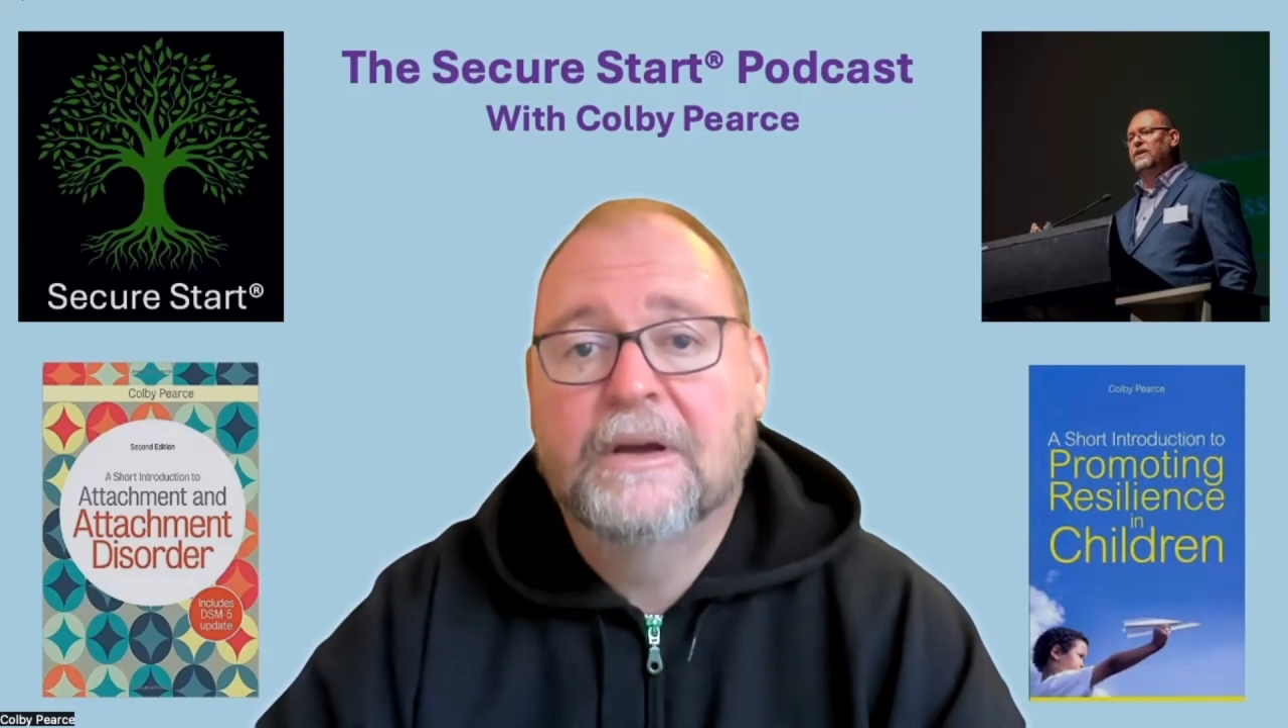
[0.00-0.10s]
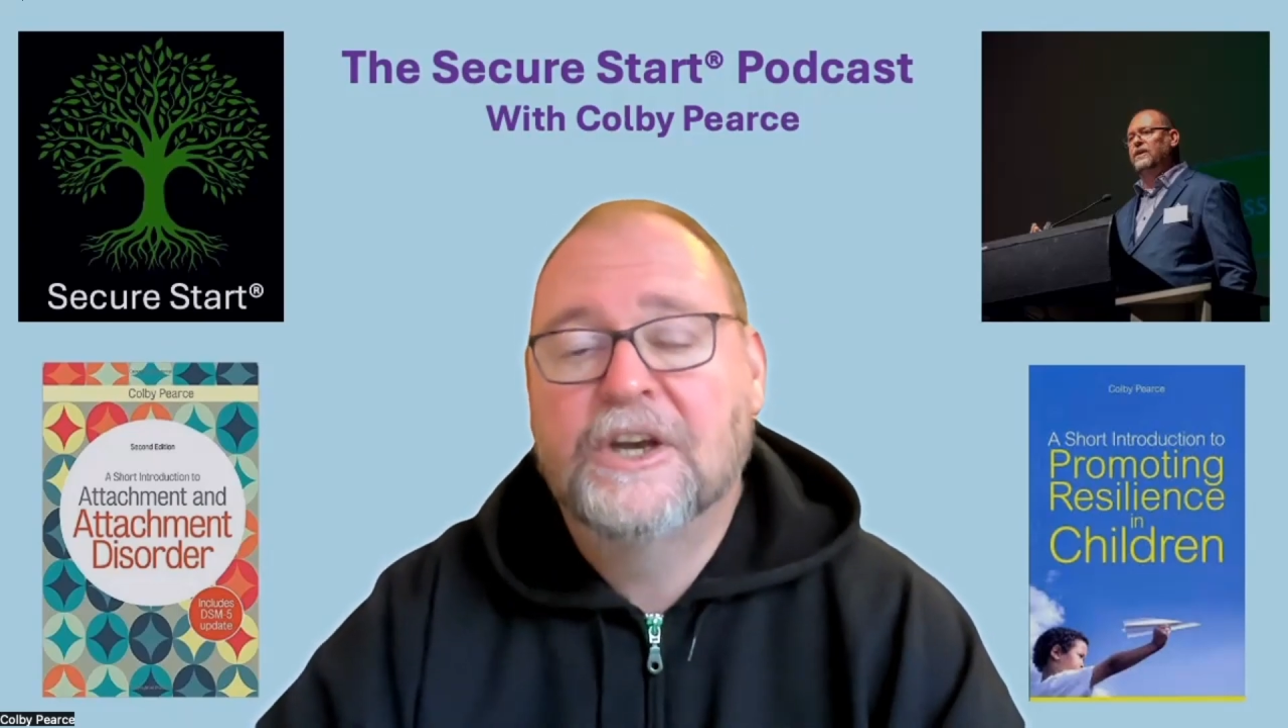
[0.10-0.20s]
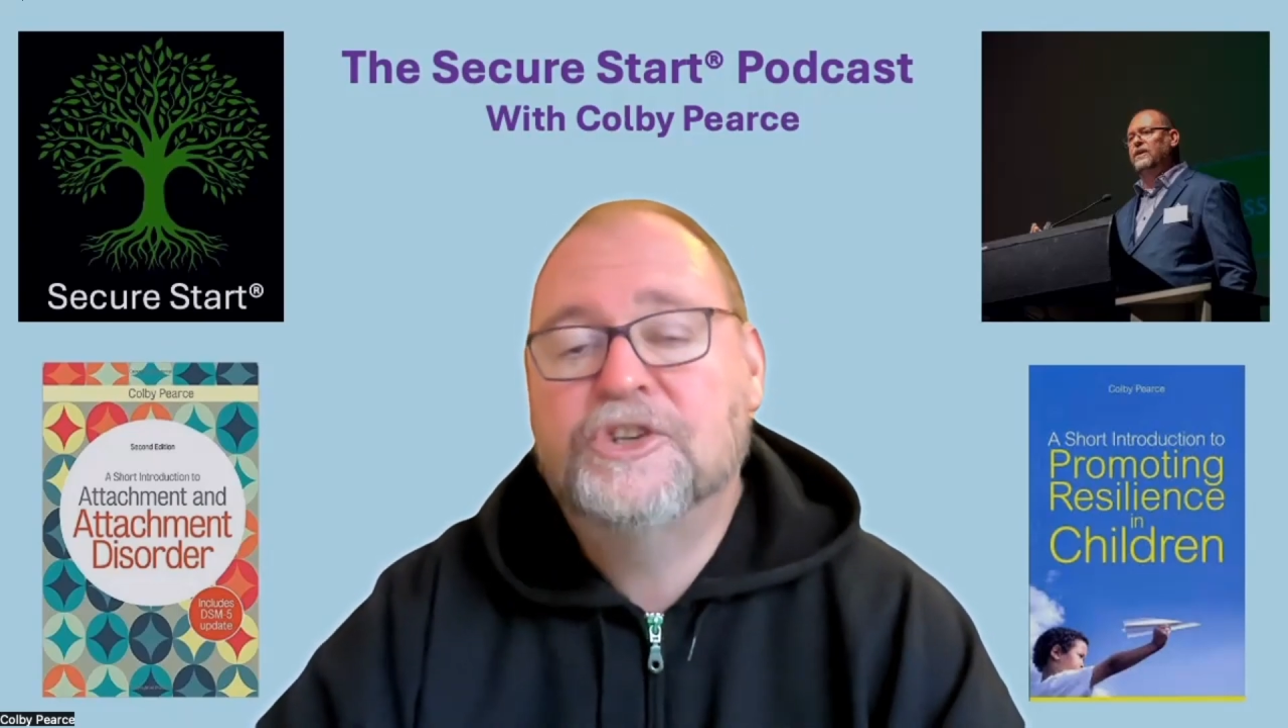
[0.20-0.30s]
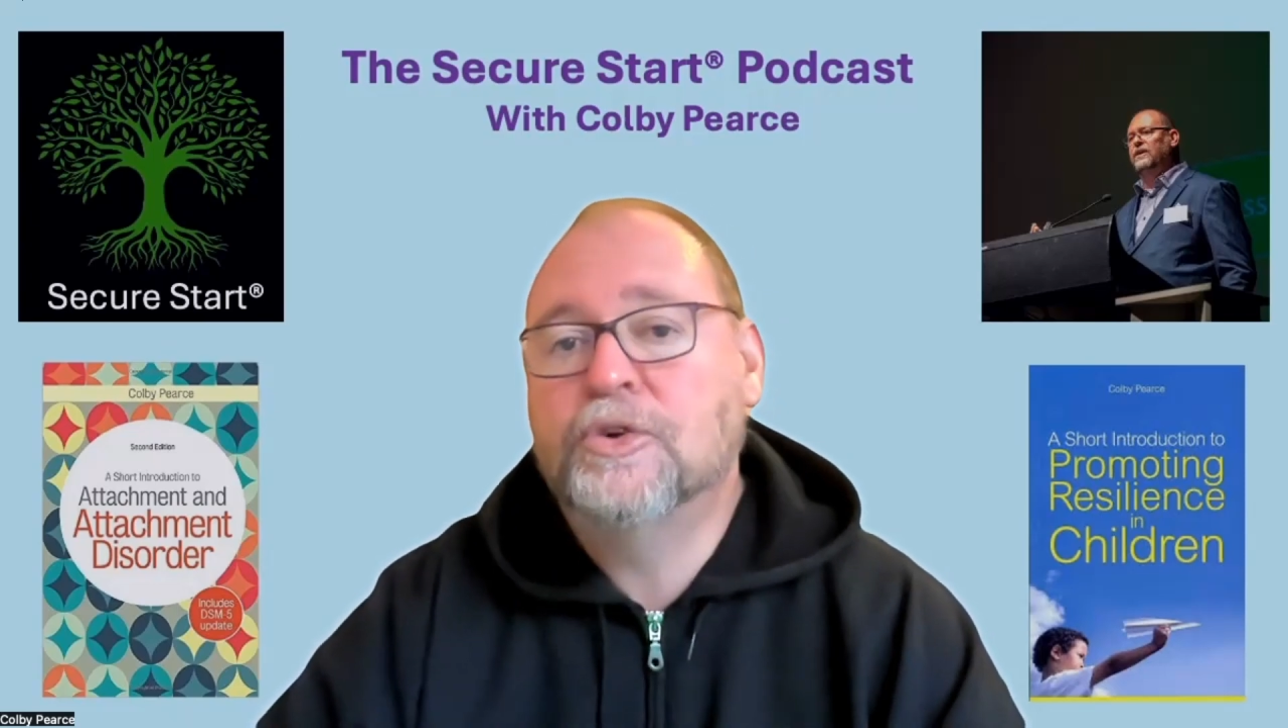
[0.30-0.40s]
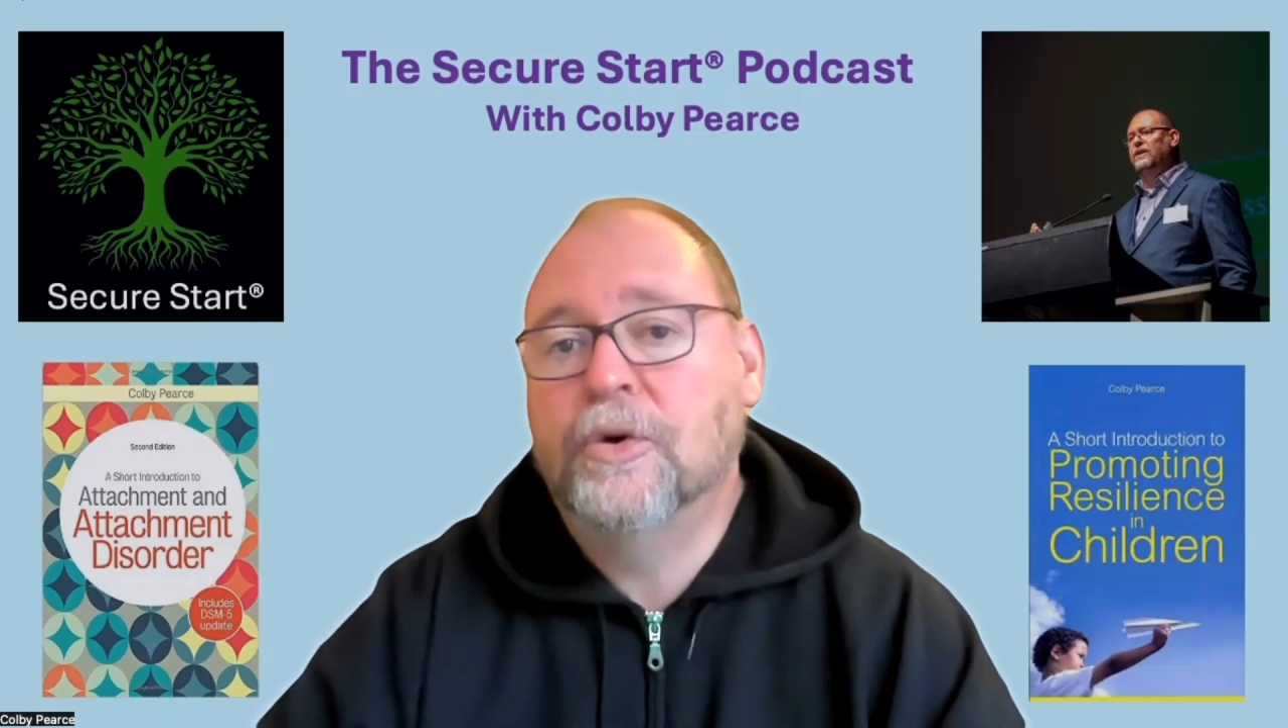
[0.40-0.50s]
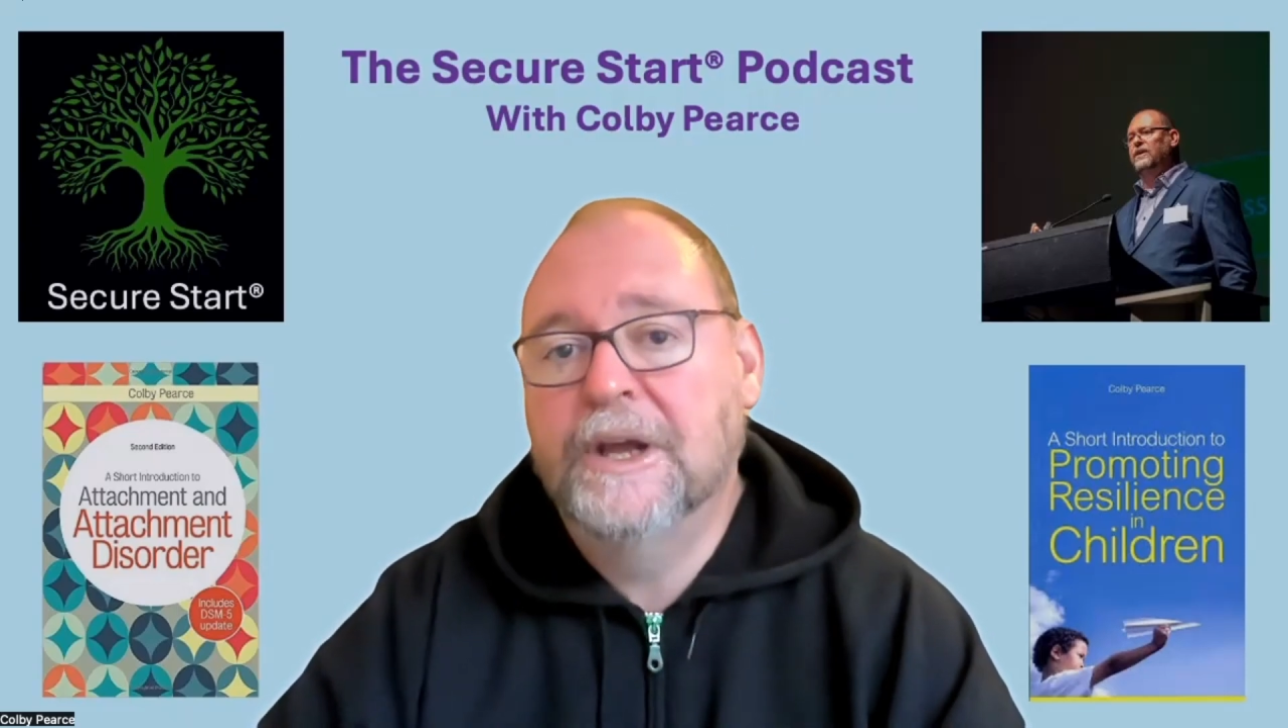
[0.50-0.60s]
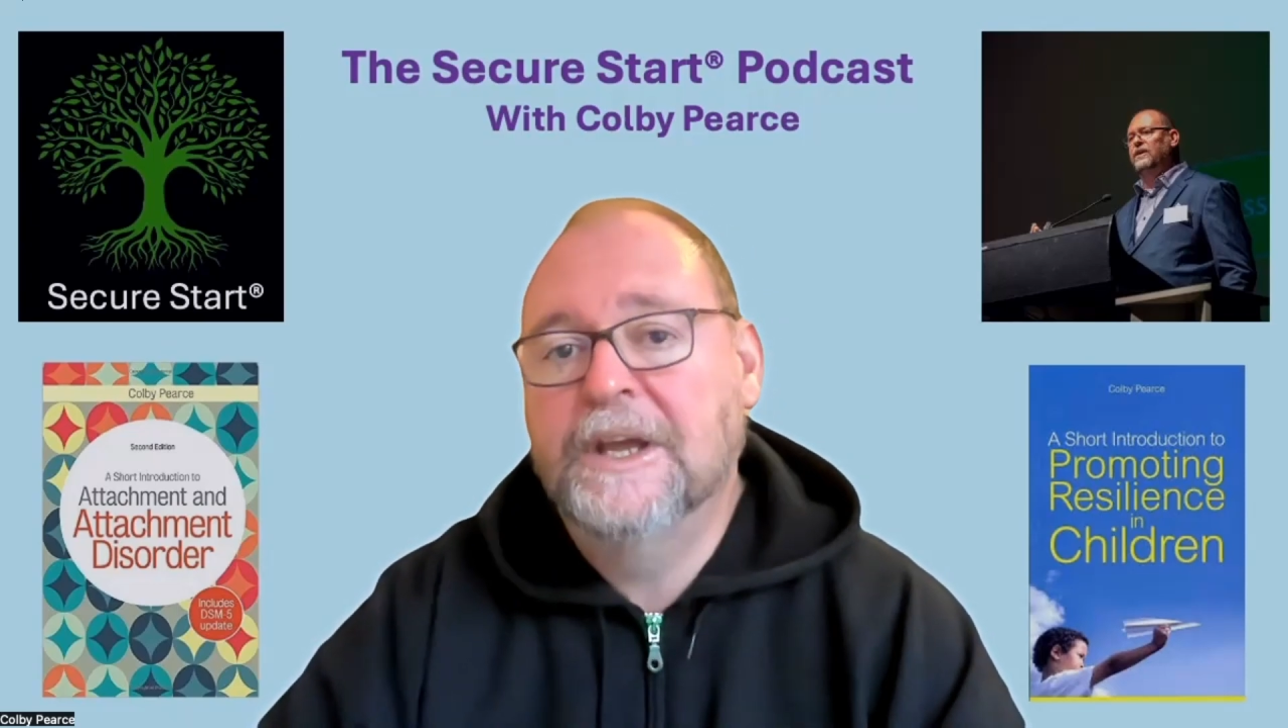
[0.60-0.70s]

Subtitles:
A Short